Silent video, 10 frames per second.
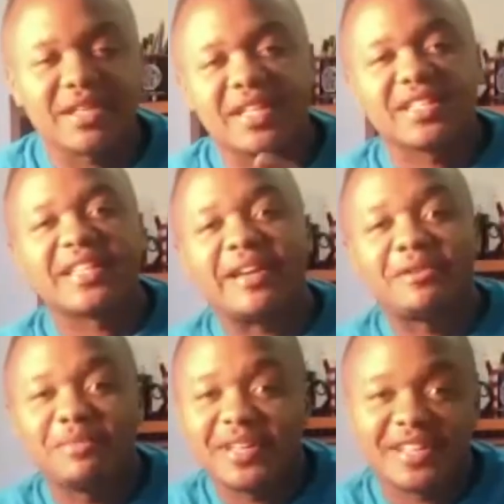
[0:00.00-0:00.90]
The next day I
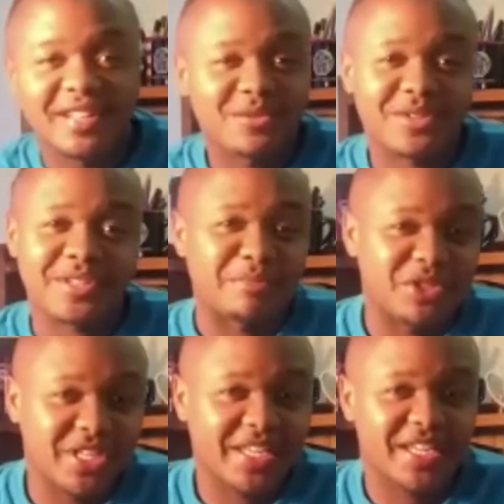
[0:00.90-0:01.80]
repeated it with some
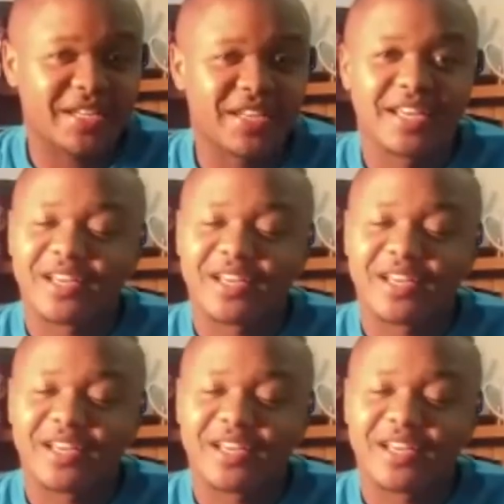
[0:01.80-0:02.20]
chicken,